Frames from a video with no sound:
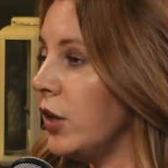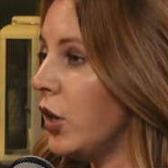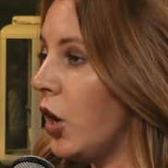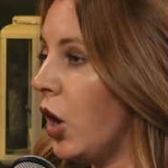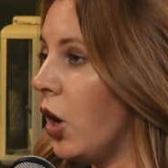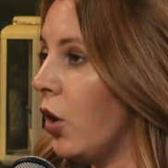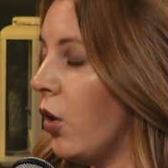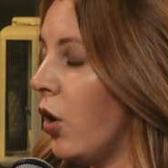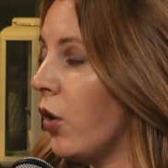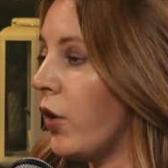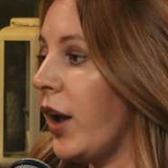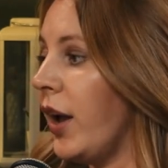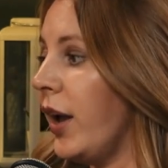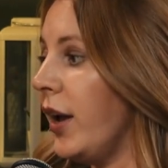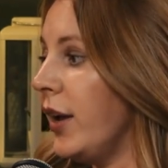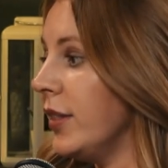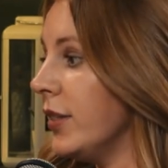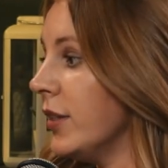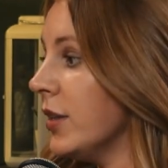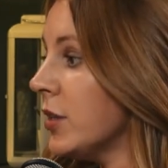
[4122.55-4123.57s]

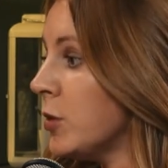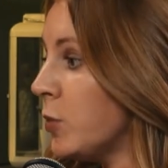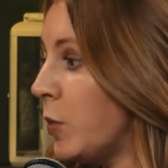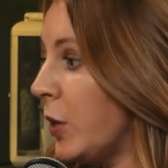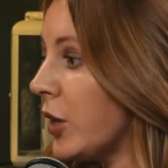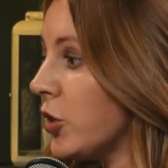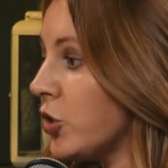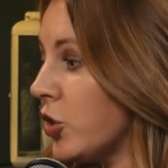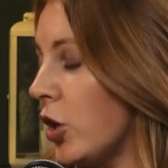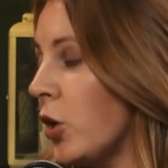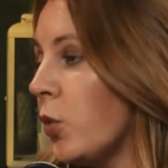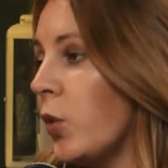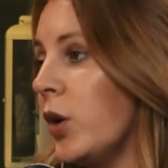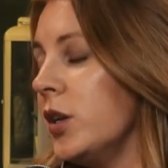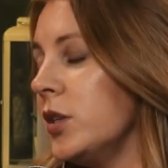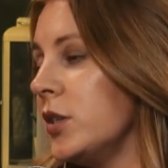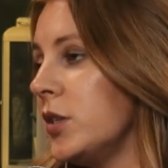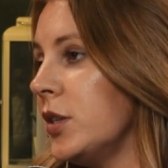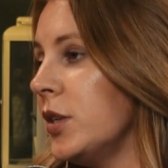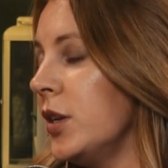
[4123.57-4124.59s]
Okay, this picture
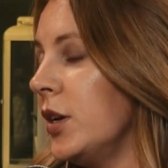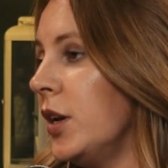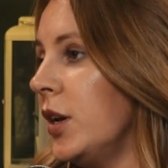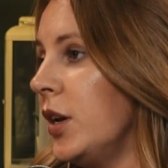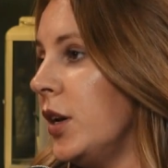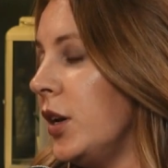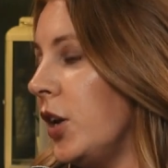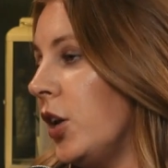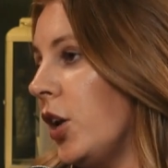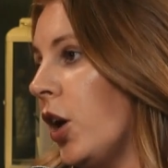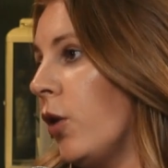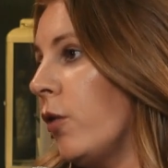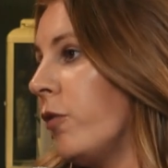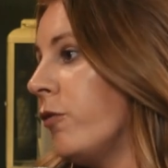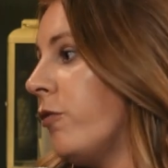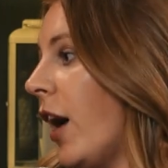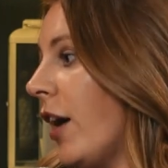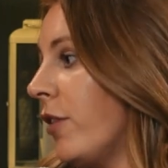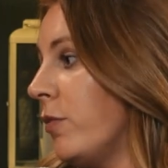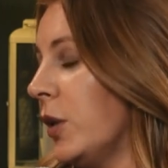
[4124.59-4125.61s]
was,
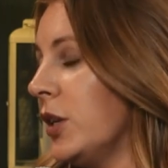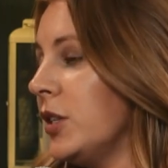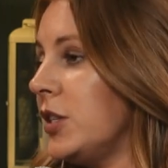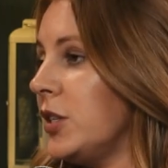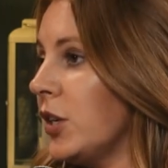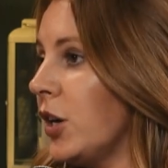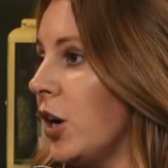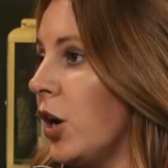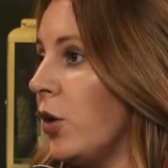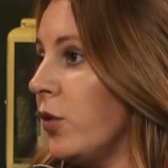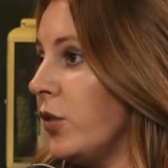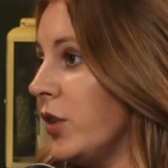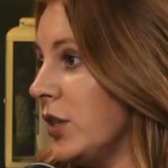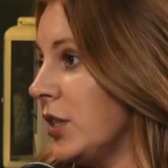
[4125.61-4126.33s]
5 months ago.